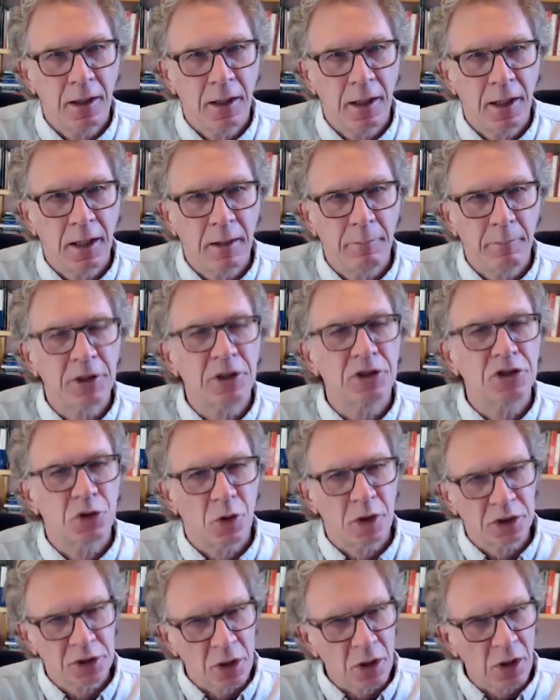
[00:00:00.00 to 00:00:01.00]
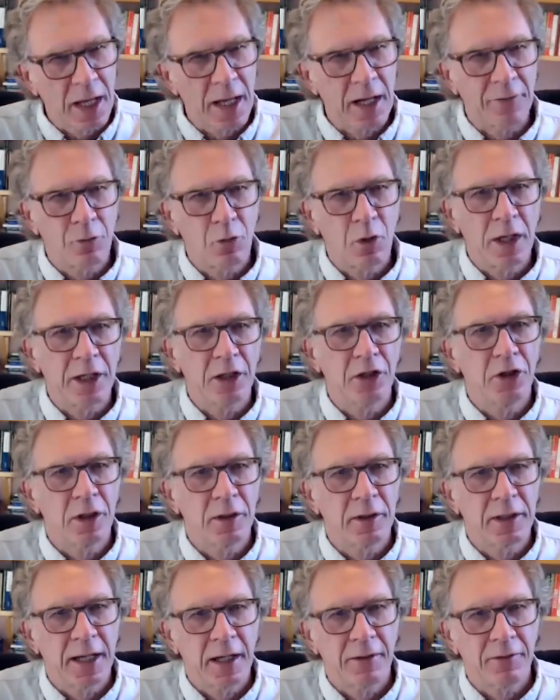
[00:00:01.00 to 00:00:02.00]
But there's always a lot of really
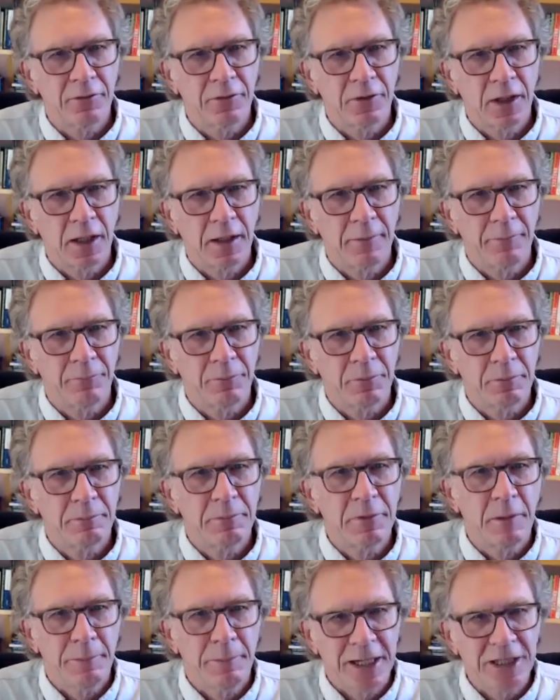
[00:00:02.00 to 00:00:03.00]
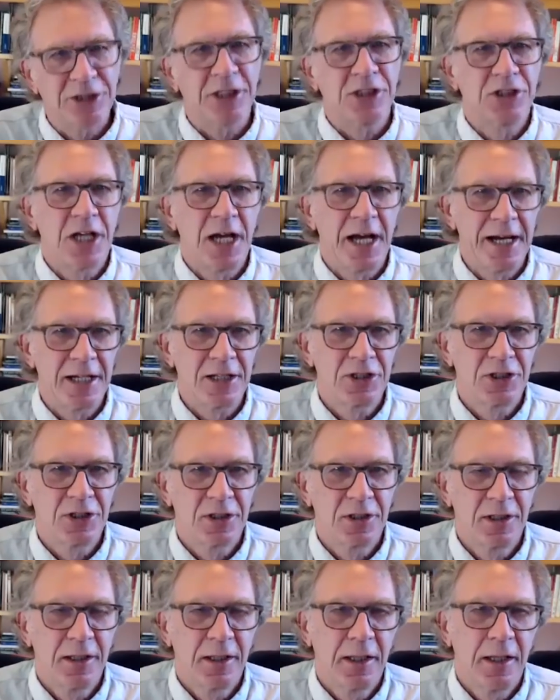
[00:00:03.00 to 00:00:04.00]
good kind of the basic science
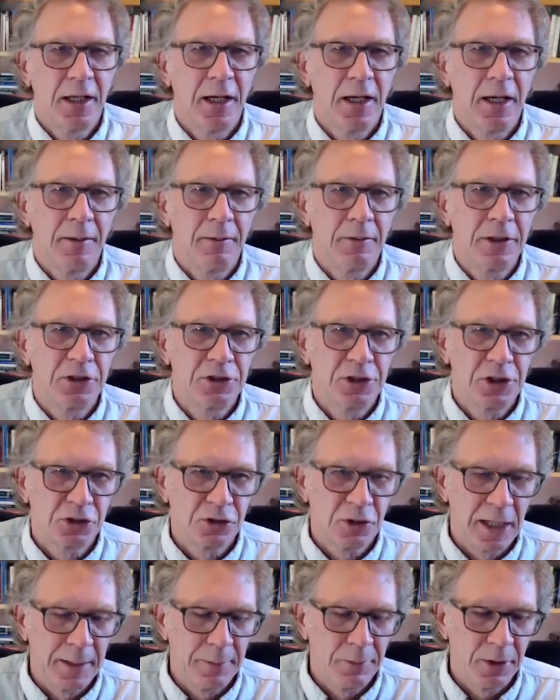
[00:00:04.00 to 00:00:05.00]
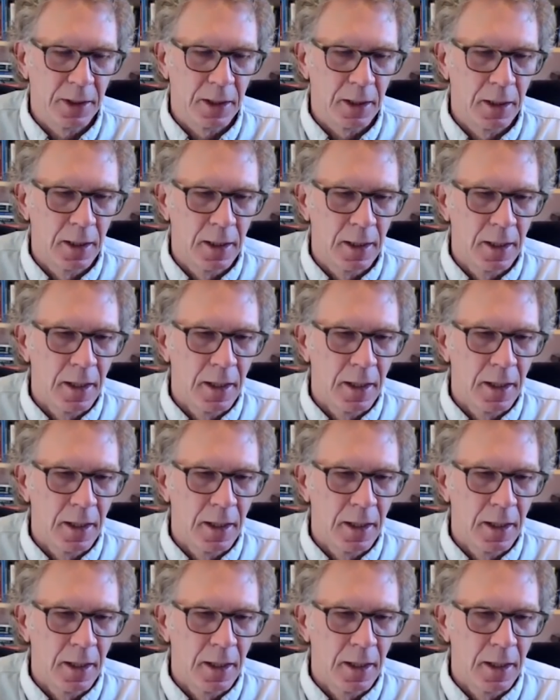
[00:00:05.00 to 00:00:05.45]
that's described there.